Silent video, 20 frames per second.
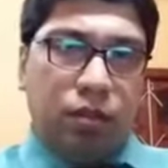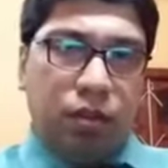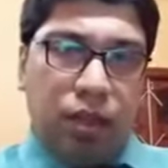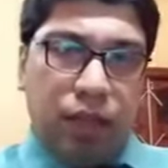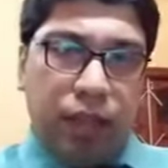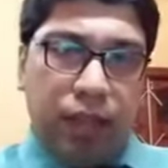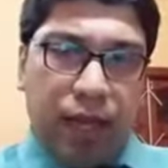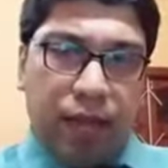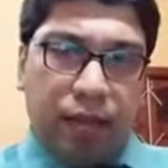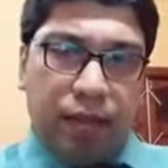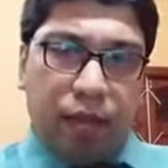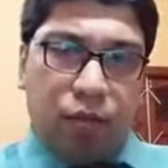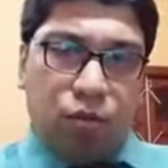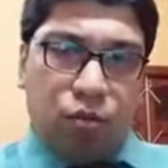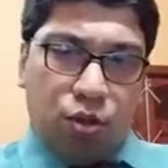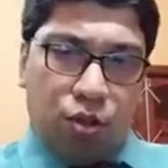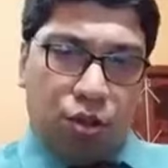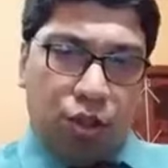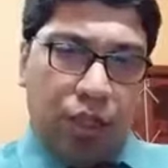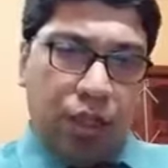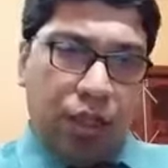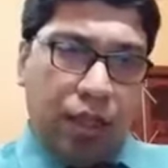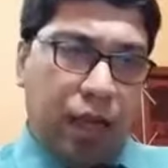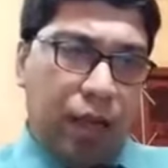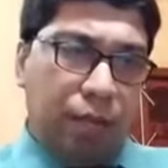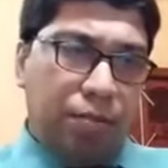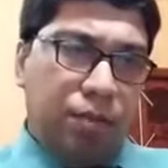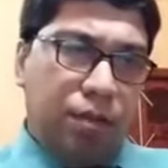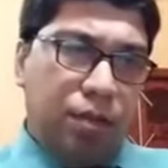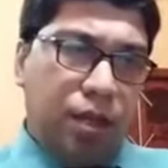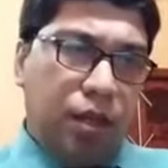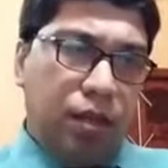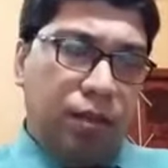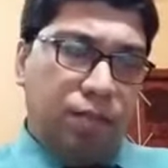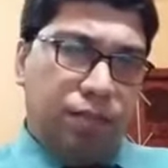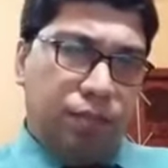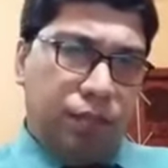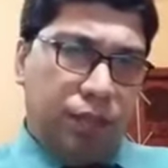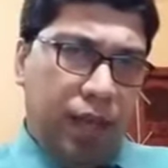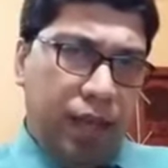here the question comes,
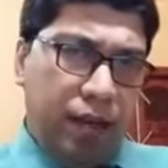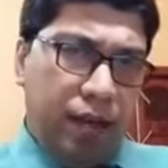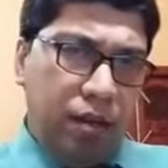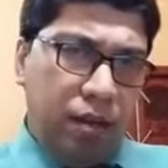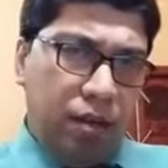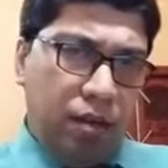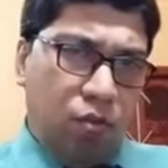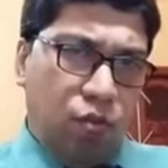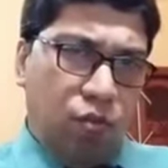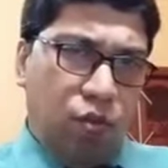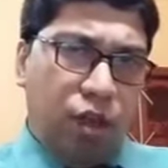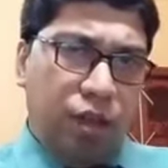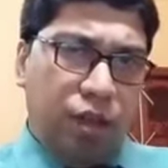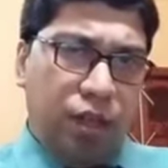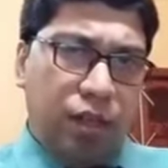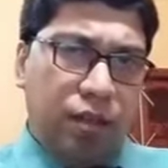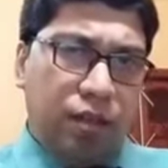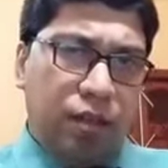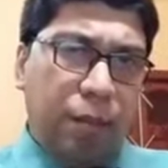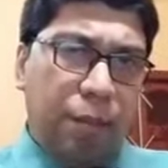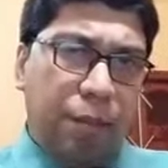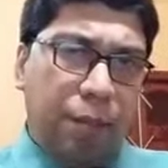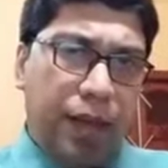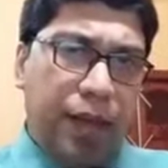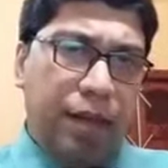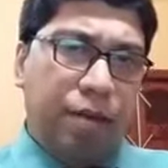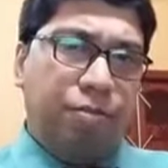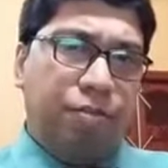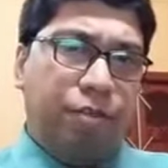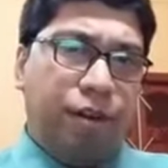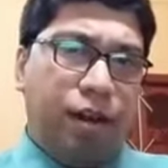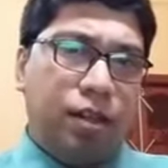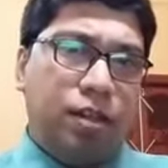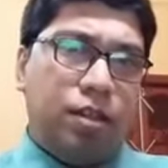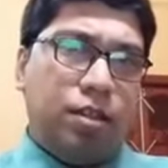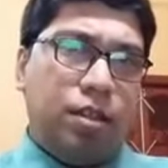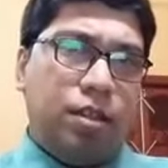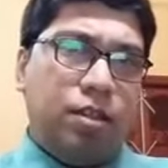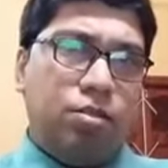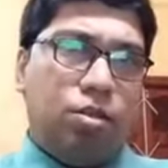then what are the main
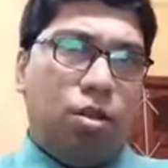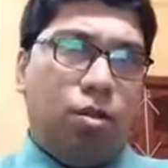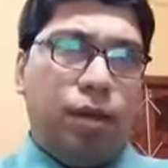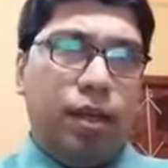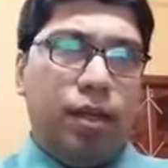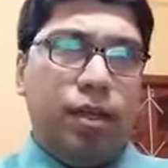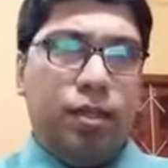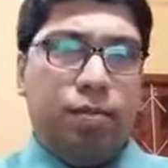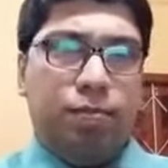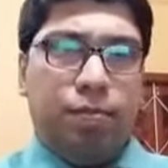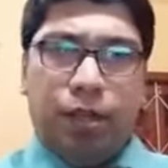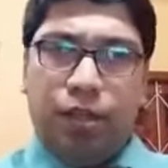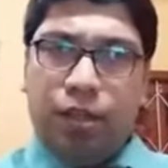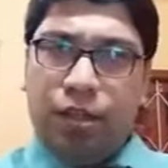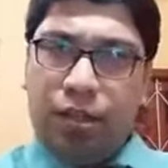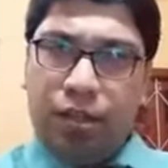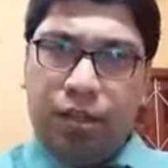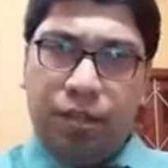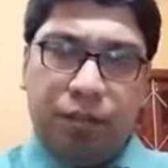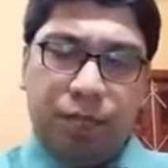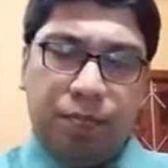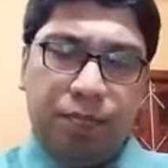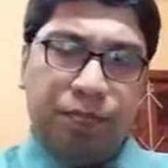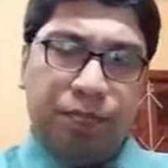functions of an inpatient?